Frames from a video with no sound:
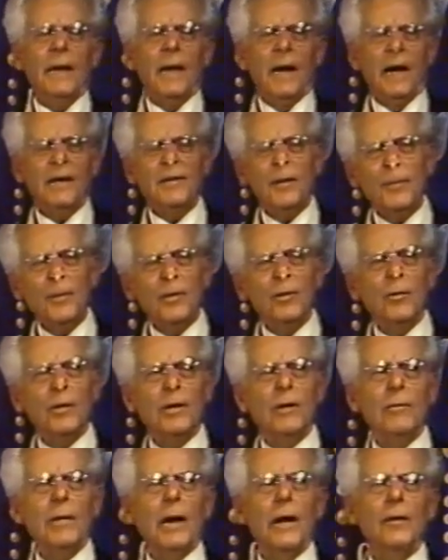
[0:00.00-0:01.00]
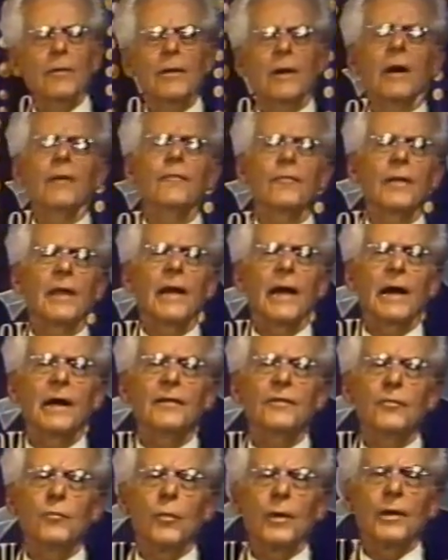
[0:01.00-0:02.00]
As I've been going around now for the
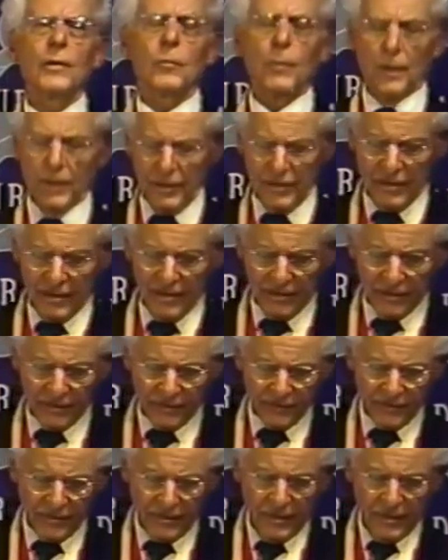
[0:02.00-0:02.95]
last 21 years,